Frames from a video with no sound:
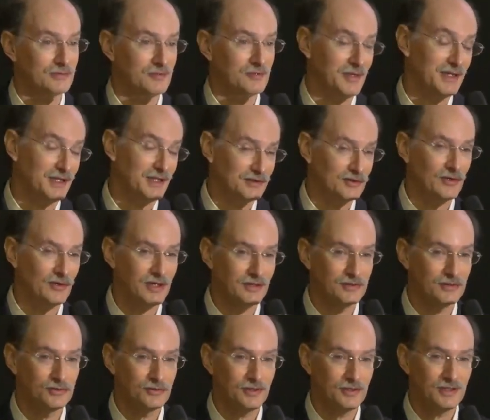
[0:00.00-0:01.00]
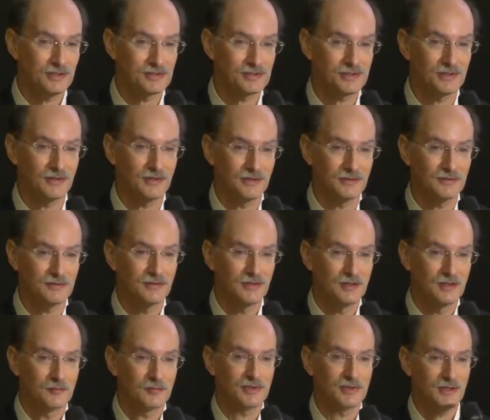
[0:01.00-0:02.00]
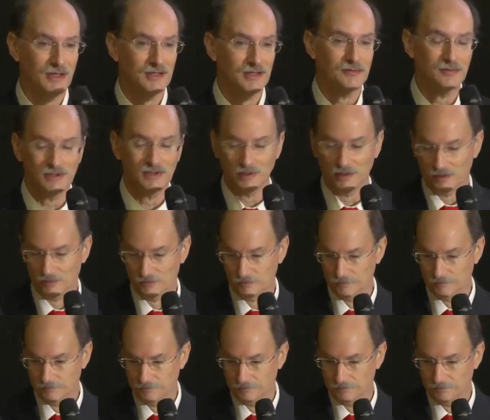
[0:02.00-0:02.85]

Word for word: You may not know how the trick is done, but how do we tell?